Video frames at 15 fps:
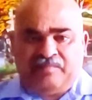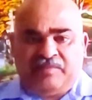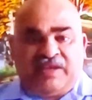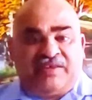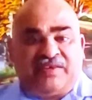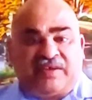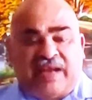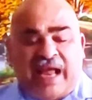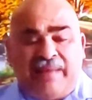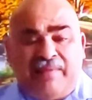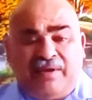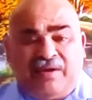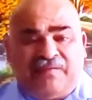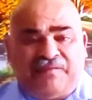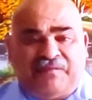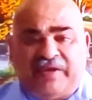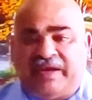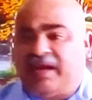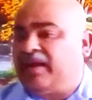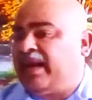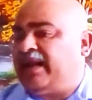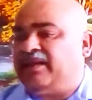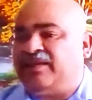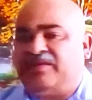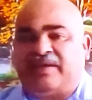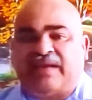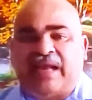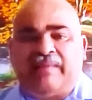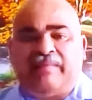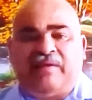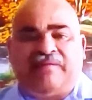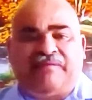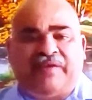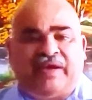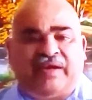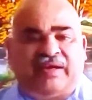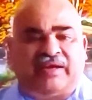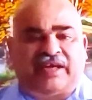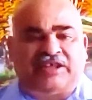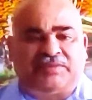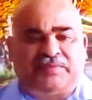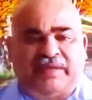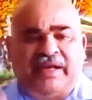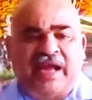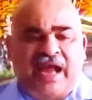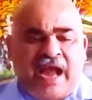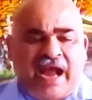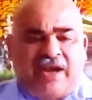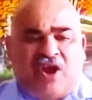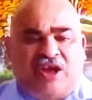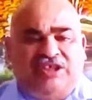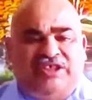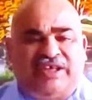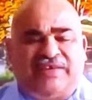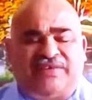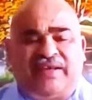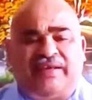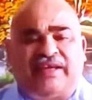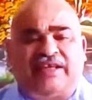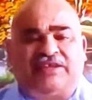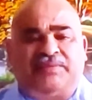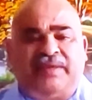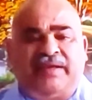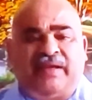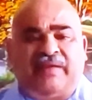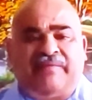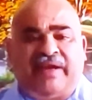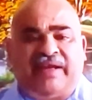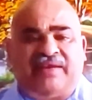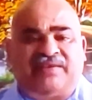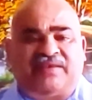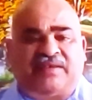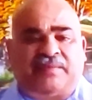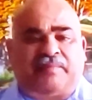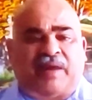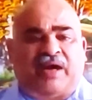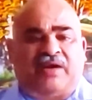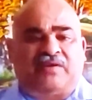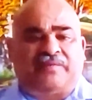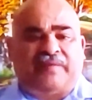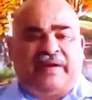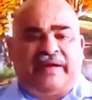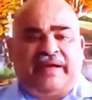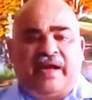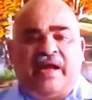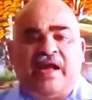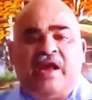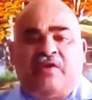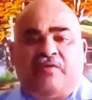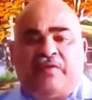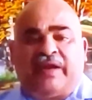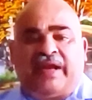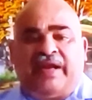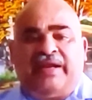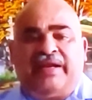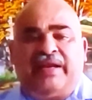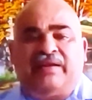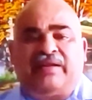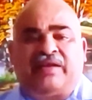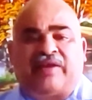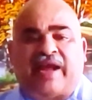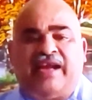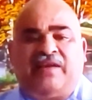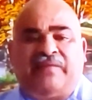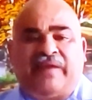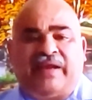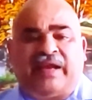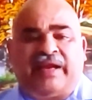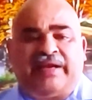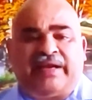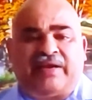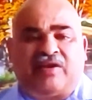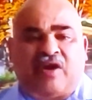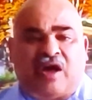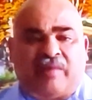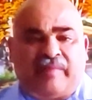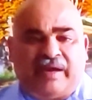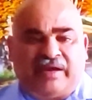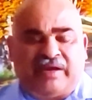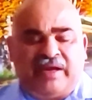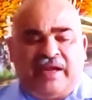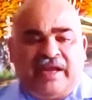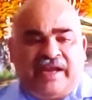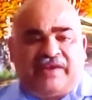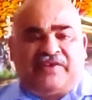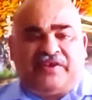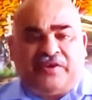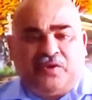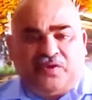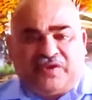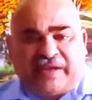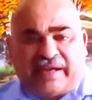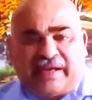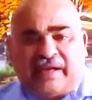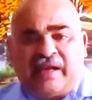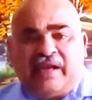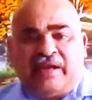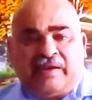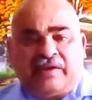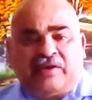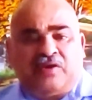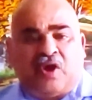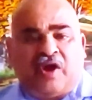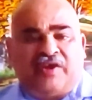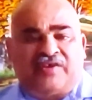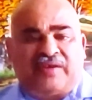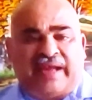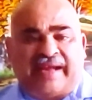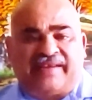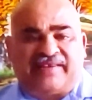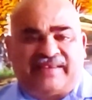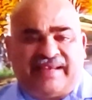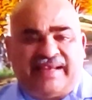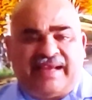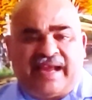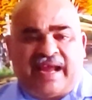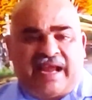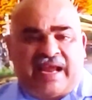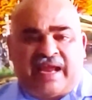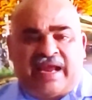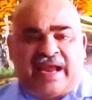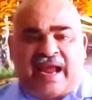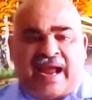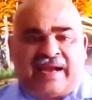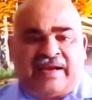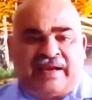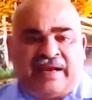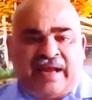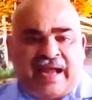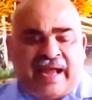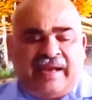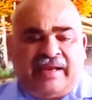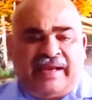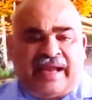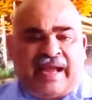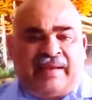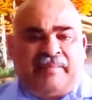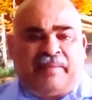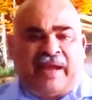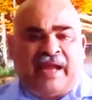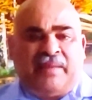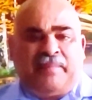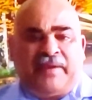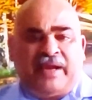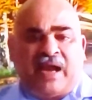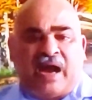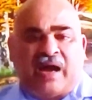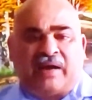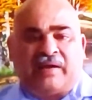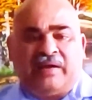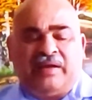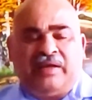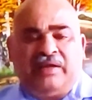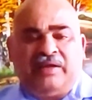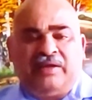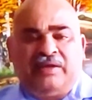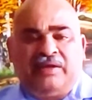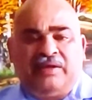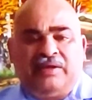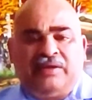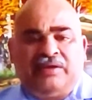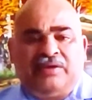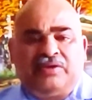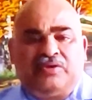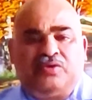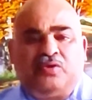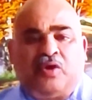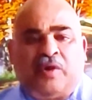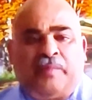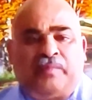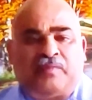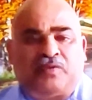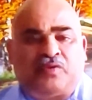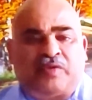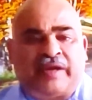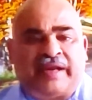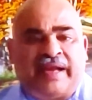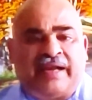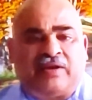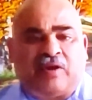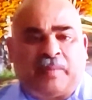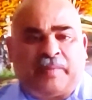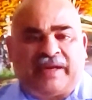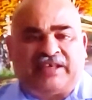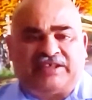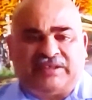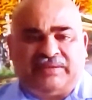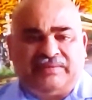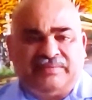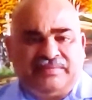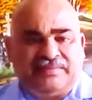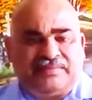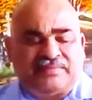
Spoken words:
There's a climate of fear, like there's a climate of fear in Kashmir, and not just in Kashmir, in various other parts of India, where the right-wing Indian government is using laws like CAA and NPR to create oppression,